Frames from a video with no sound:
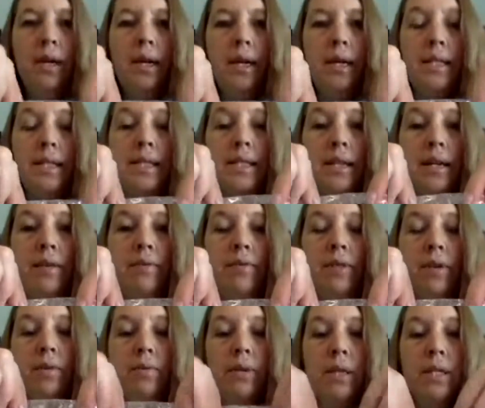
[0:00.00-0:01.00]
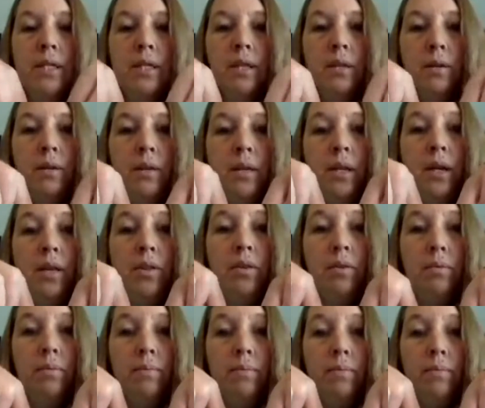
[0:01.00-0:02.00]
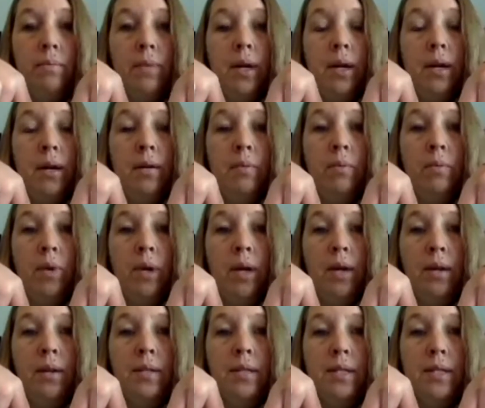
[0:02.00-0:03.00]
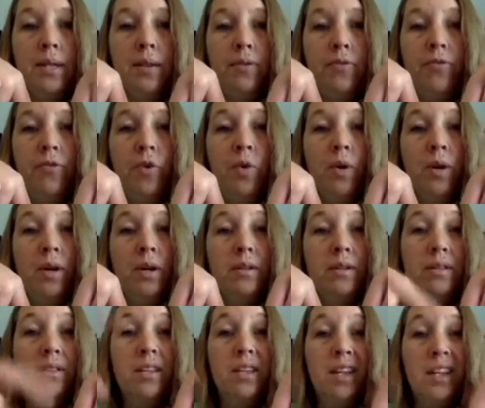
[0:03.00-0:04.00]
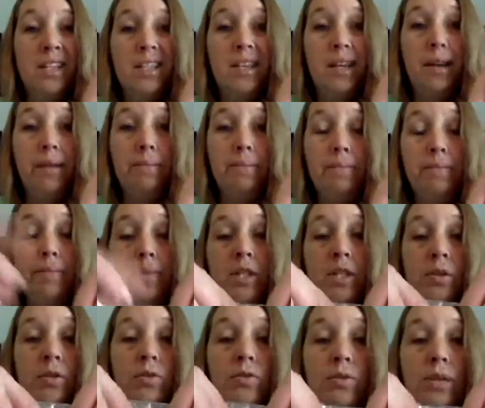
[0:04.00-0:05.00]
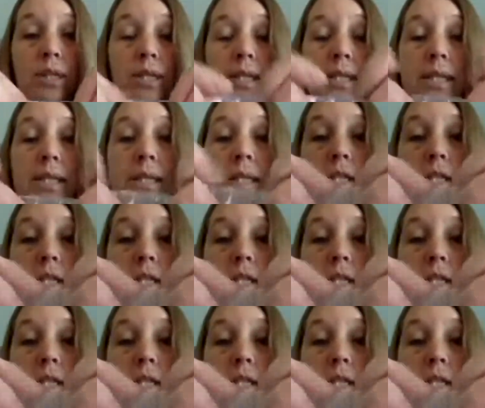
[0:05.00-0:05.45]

and save the rest of the other ones for the next day. So it's really easy